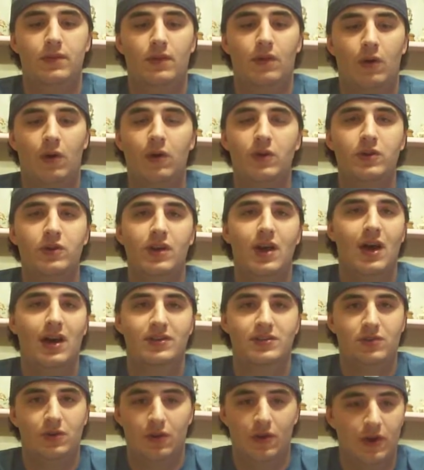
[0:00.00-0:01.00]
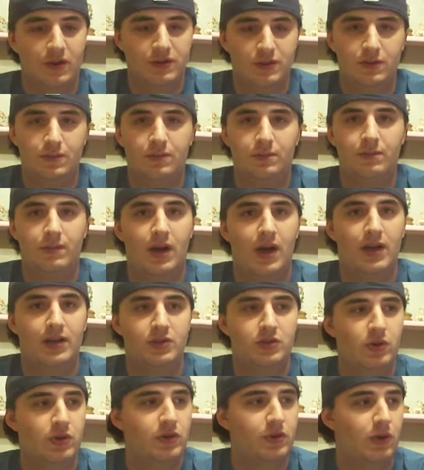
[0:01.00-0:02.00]
all you guys are awesome. I
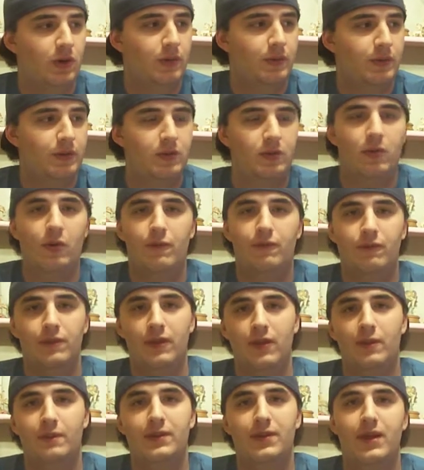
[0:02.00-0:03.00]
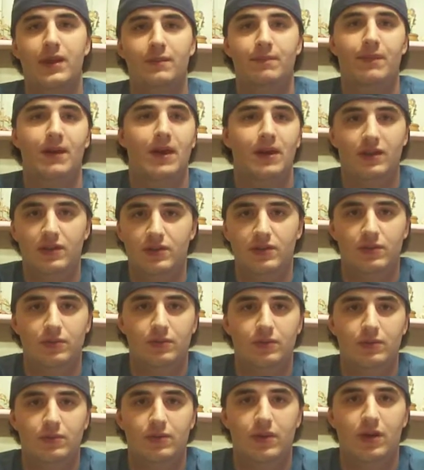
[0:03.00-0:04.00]
enjoy talking with you. Hopefully I'll be getting back
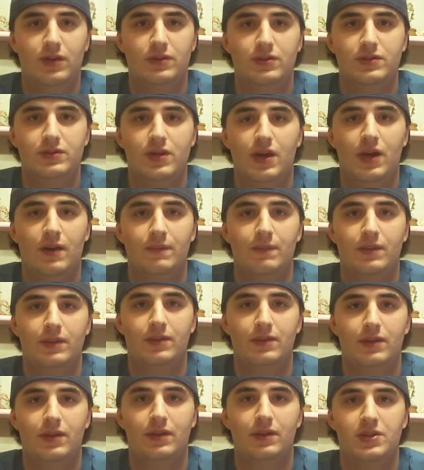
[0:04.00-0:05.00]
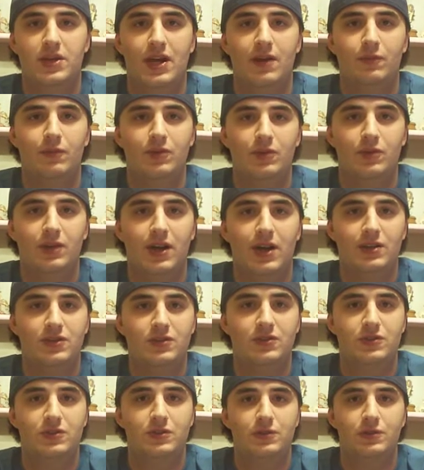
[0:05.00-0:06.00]
onto Skype and chatting with you guys
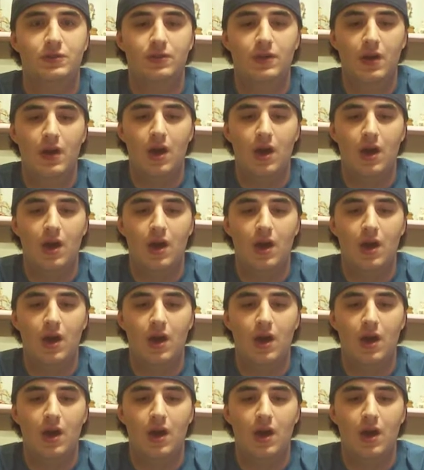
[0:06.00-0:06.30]
soon.